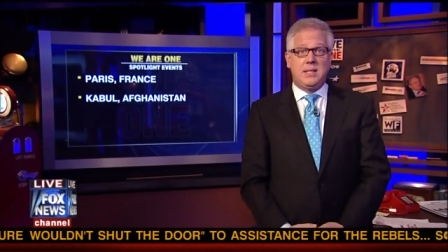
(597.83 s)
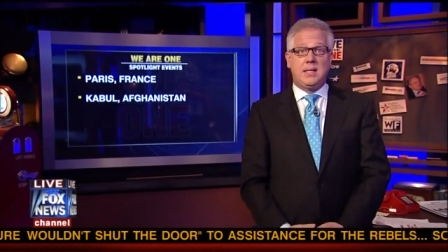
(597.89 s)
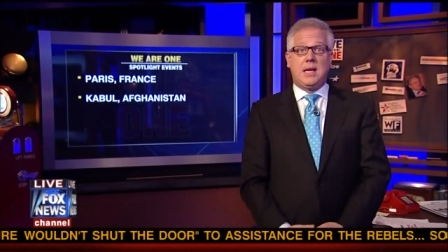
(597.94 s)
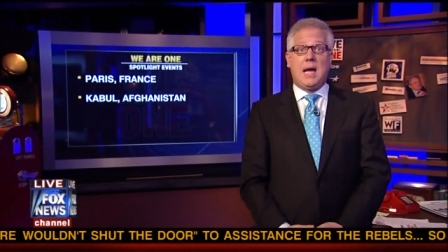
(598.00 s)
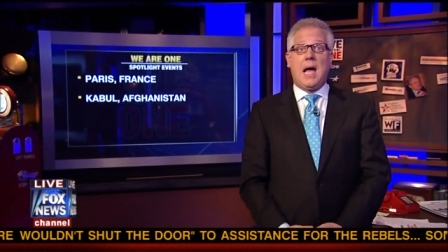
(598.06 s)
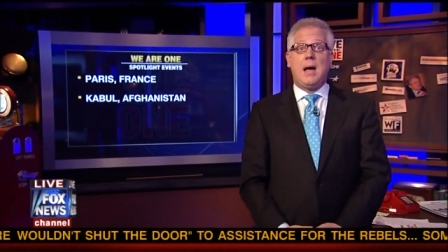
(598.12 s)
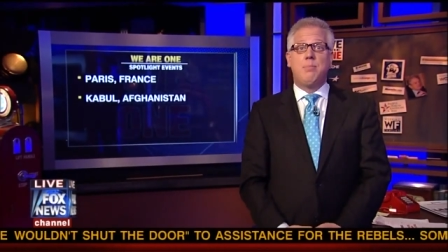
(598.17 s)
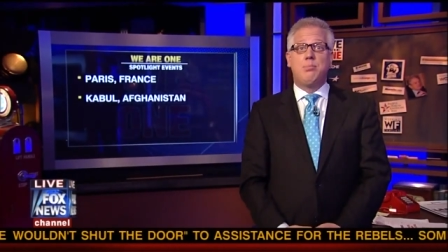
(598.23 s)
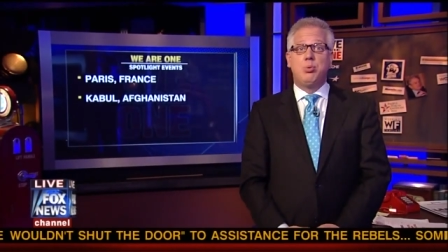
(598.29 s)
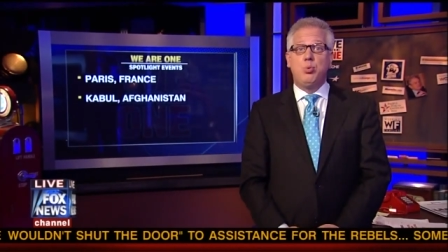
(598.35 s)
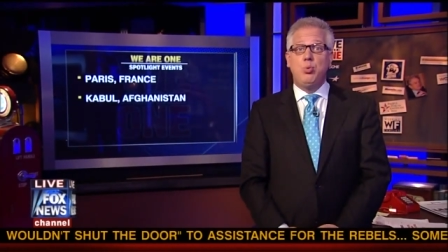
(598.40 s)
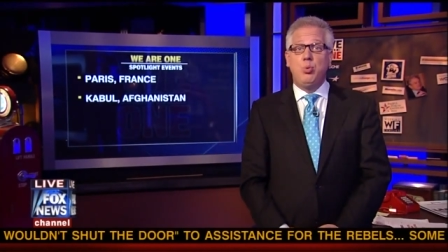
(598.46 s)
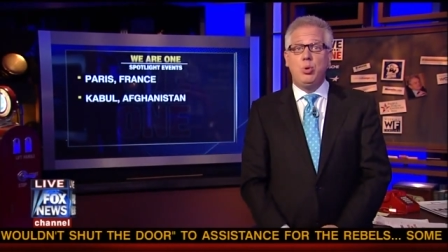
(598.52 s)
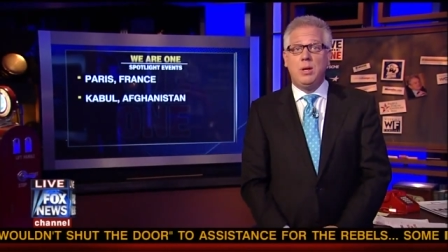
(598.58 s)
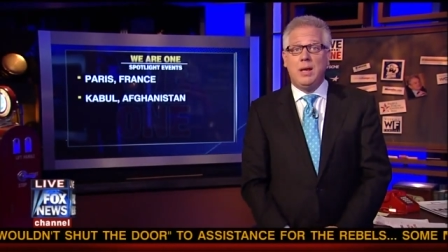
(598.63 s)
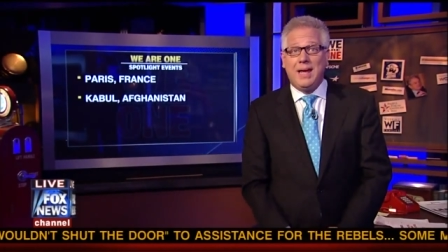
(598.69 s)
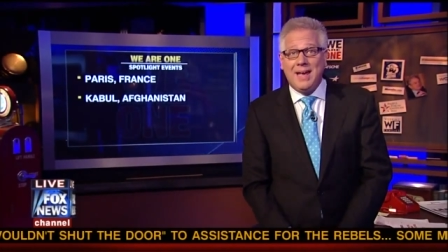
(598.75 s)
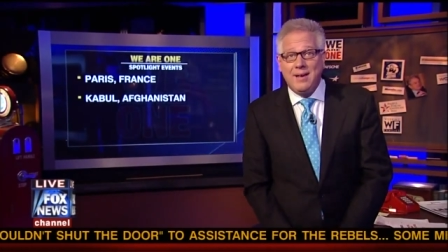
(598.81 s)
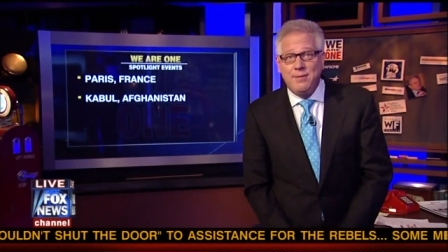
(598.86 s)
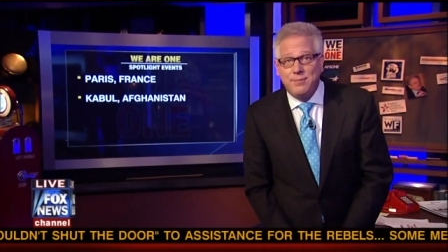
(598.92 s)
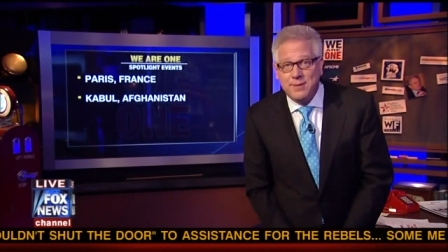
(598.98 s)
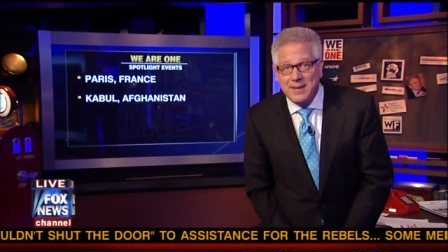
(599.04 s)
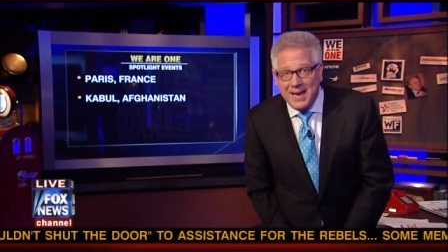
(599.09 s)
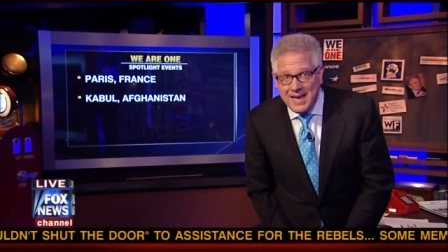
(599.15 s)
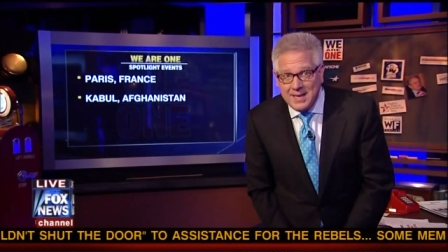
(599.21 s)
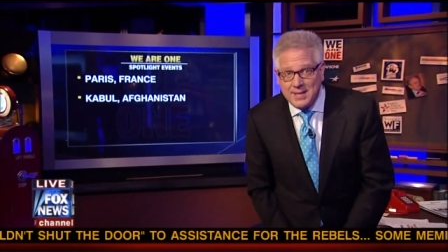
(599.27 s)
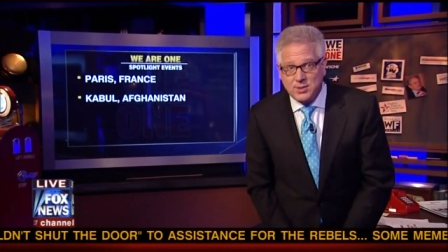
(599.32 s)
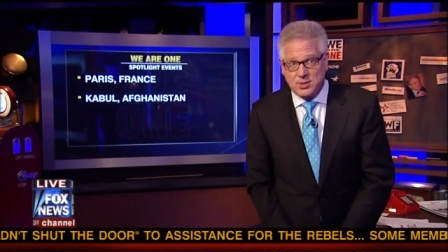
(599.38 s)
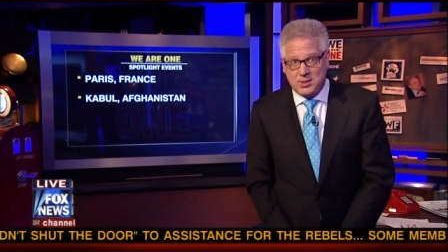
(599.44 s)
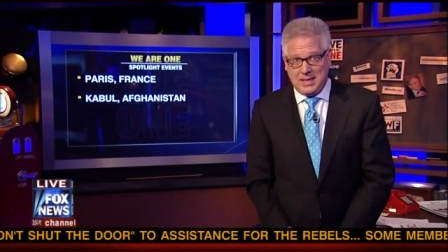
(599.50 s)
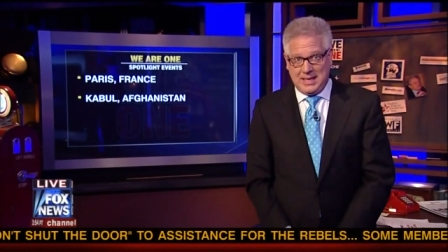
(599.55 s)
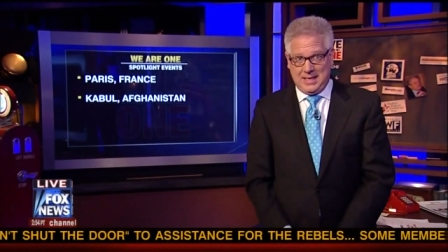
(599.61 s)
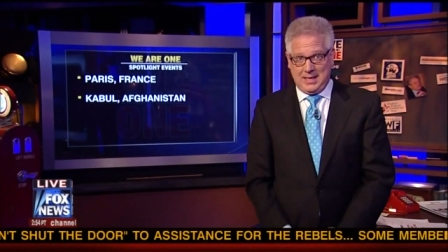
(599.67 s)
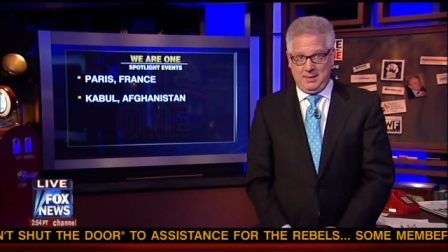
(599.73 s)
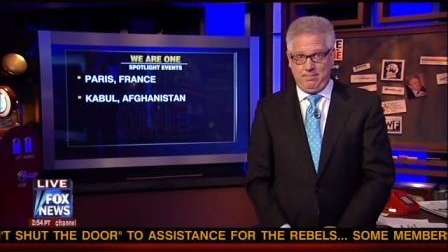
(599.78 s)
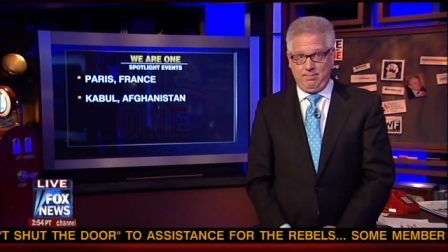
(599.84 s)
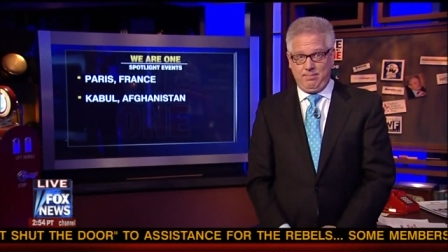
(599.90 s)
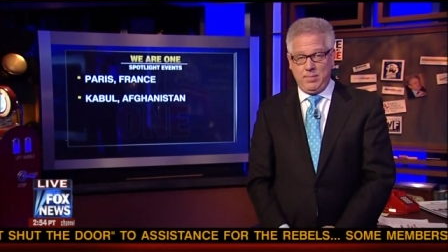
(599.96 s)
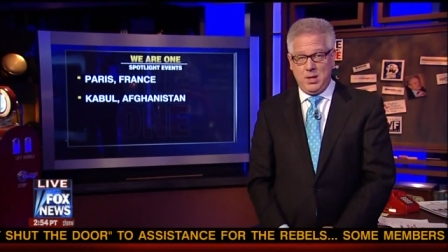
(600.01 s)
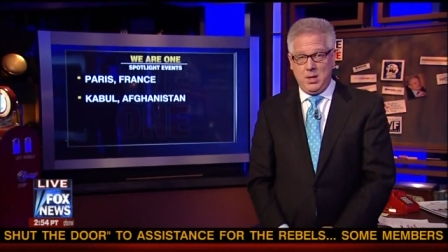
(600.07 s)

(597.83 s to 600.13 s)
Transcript: Kabul, Afghanistan.